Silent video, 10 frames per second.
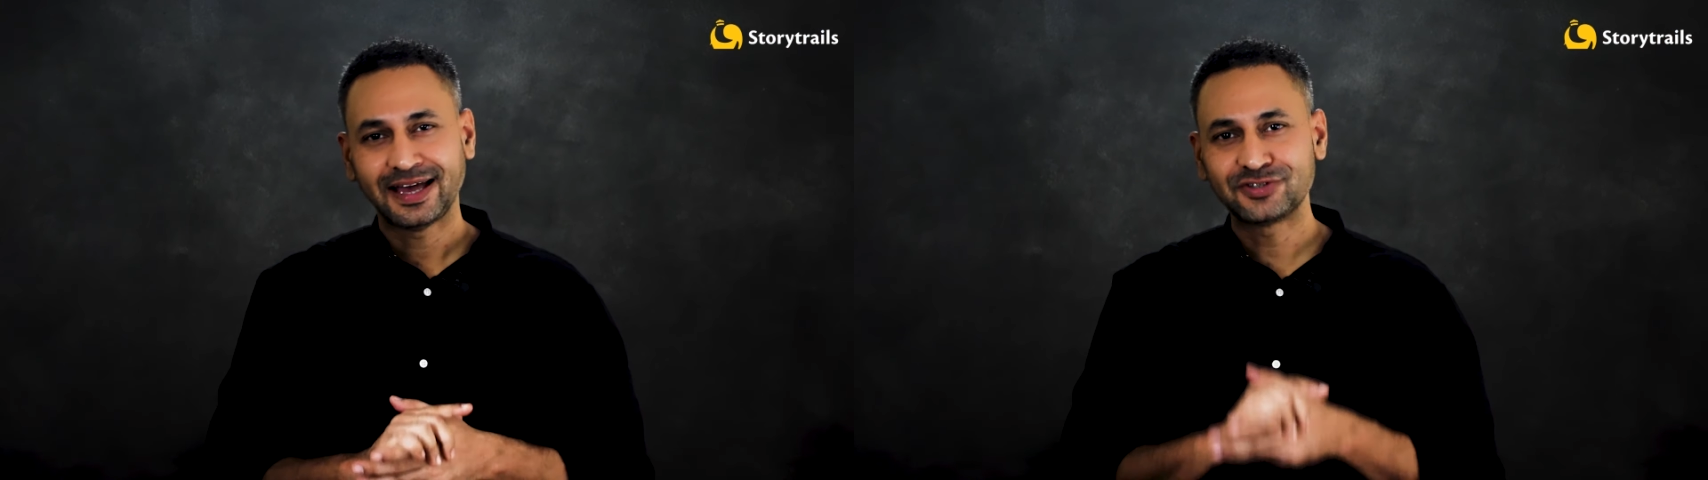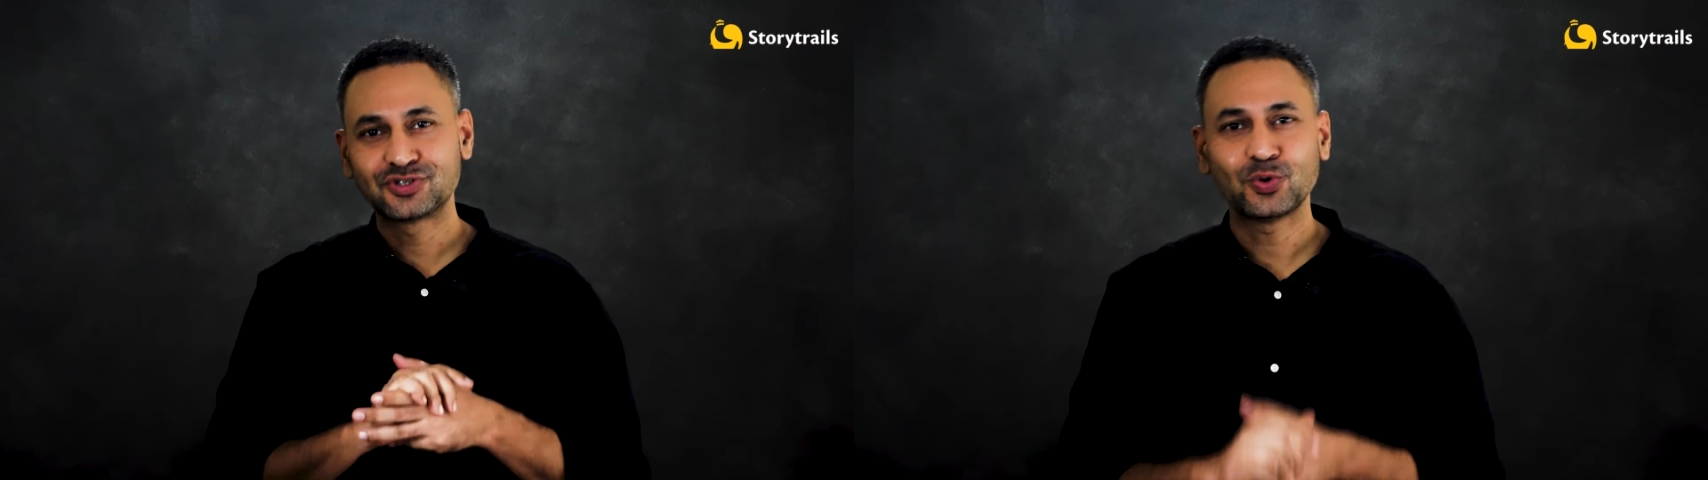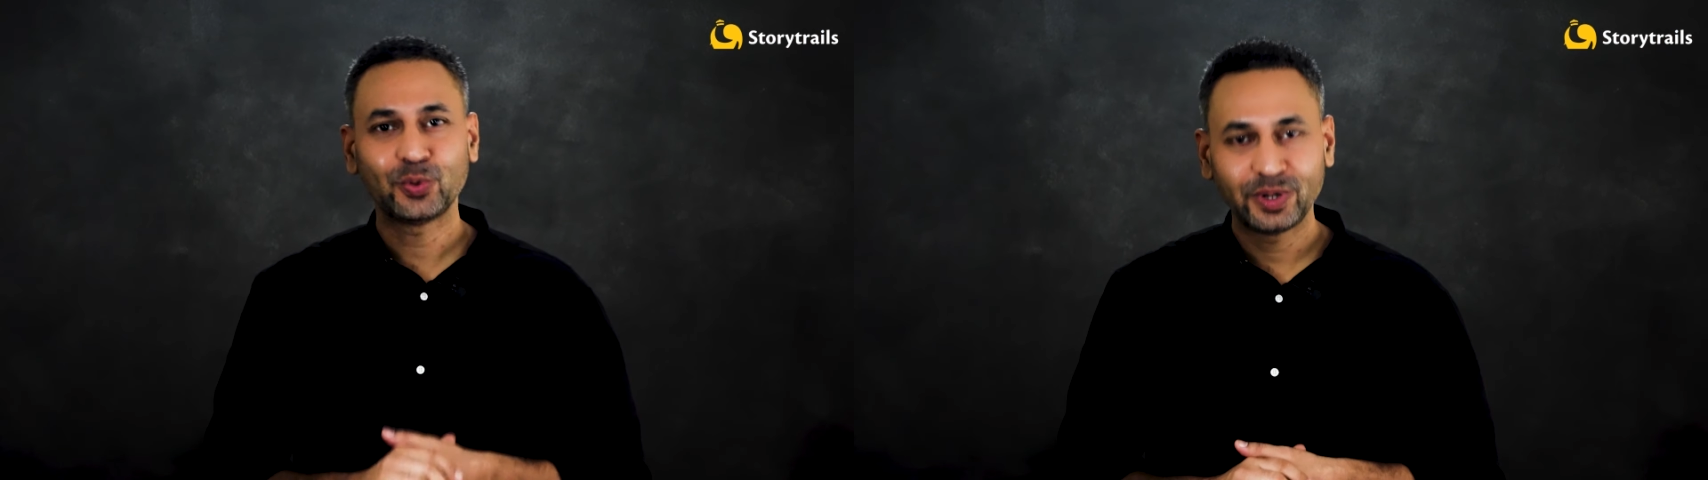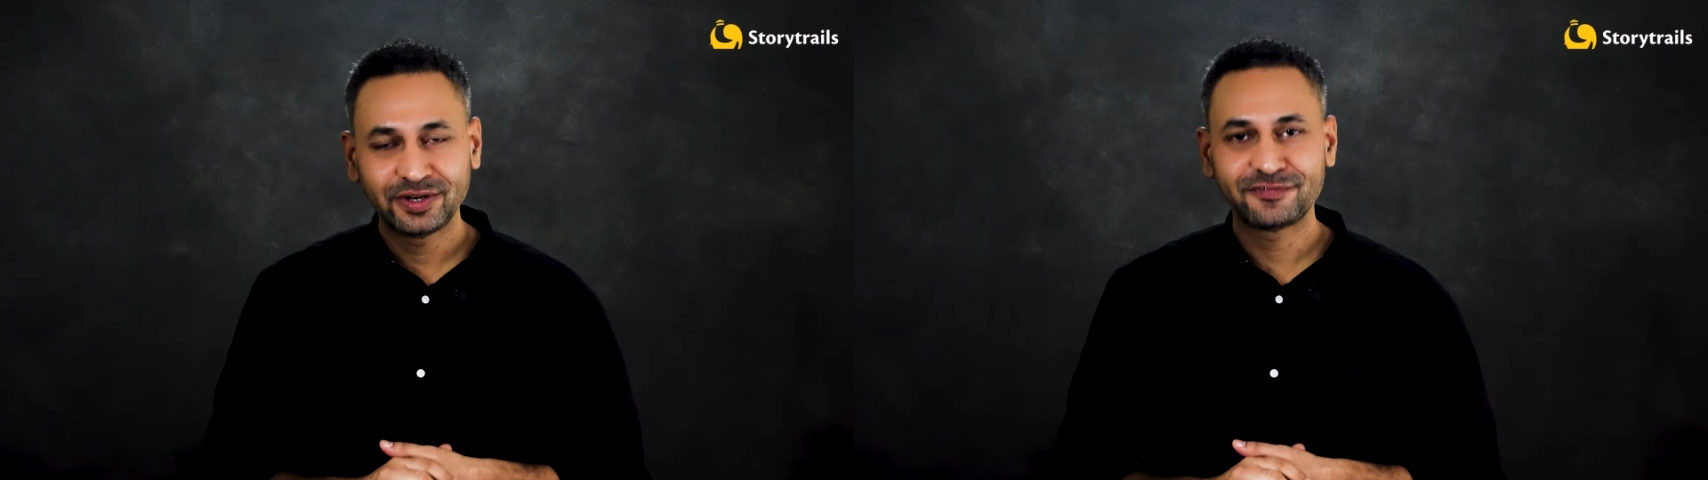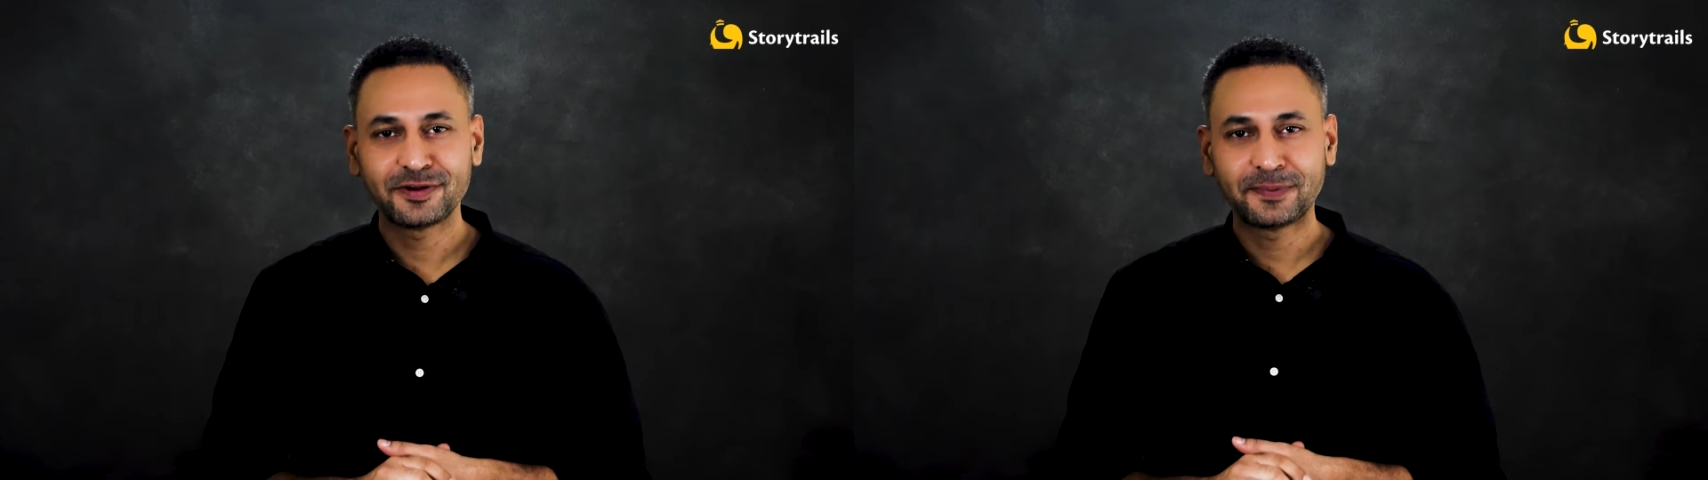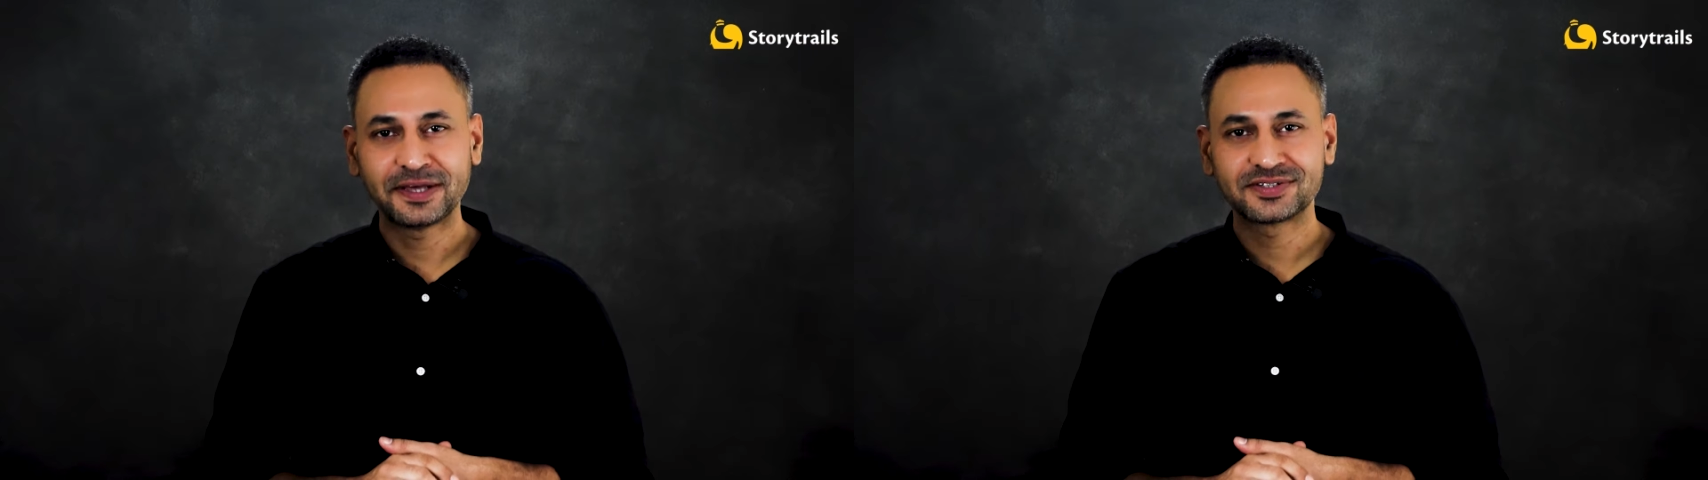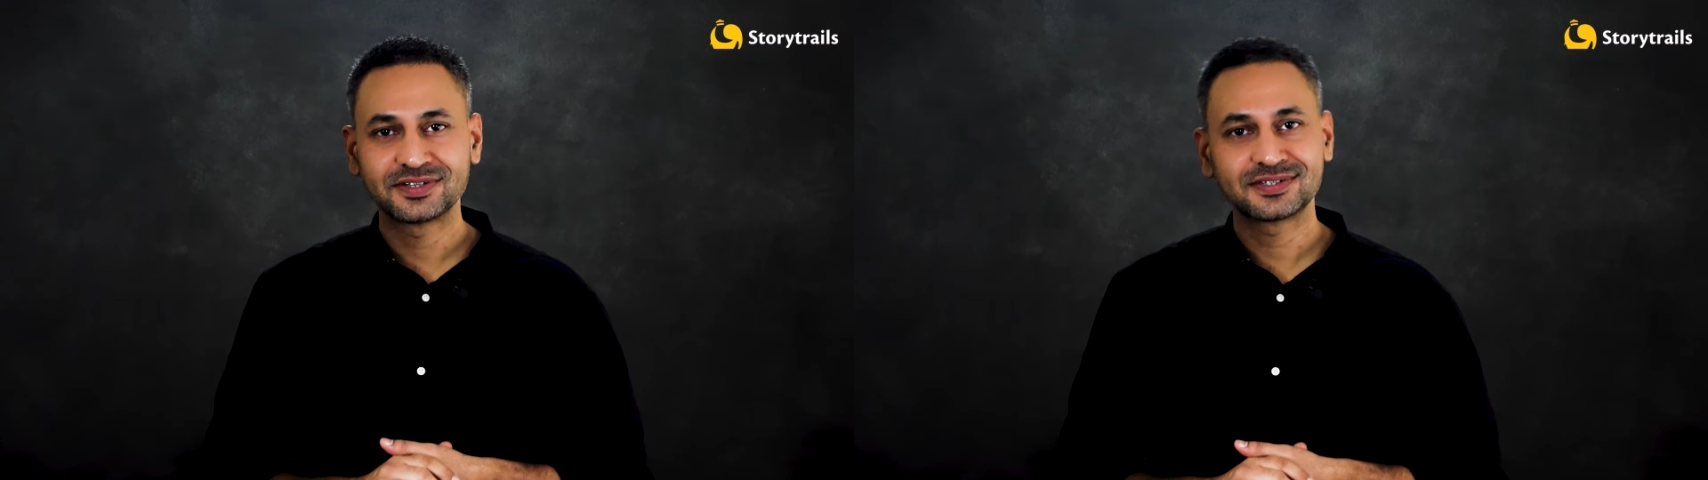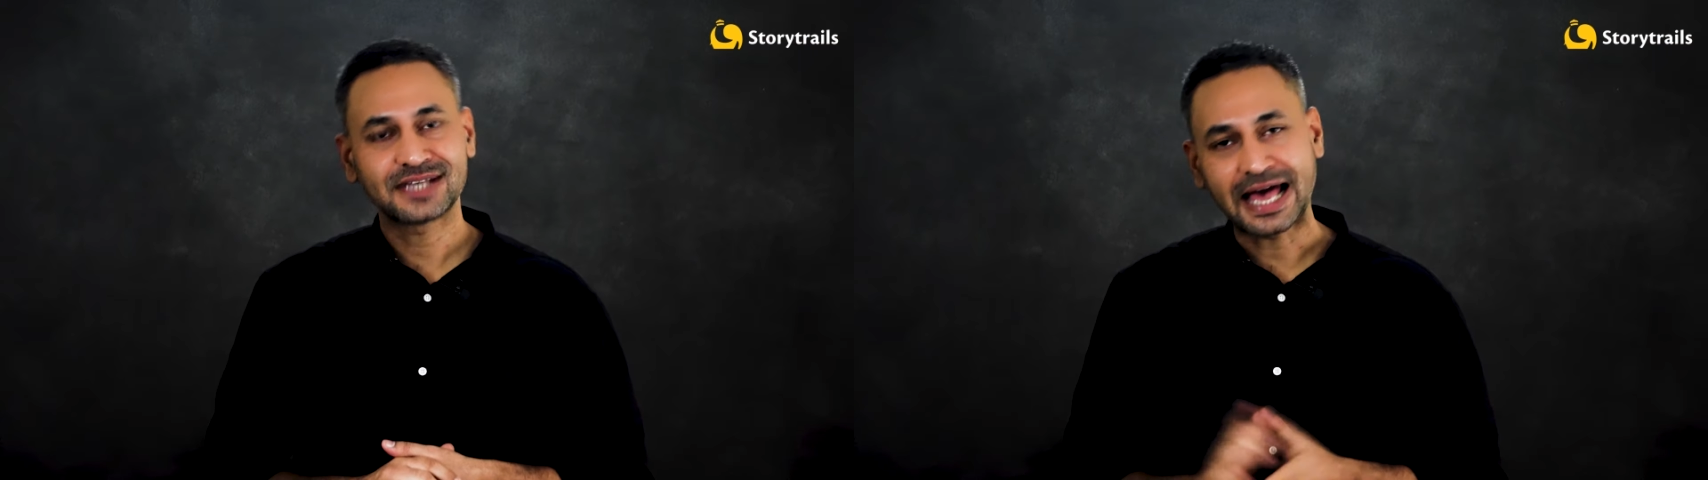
And so, in different places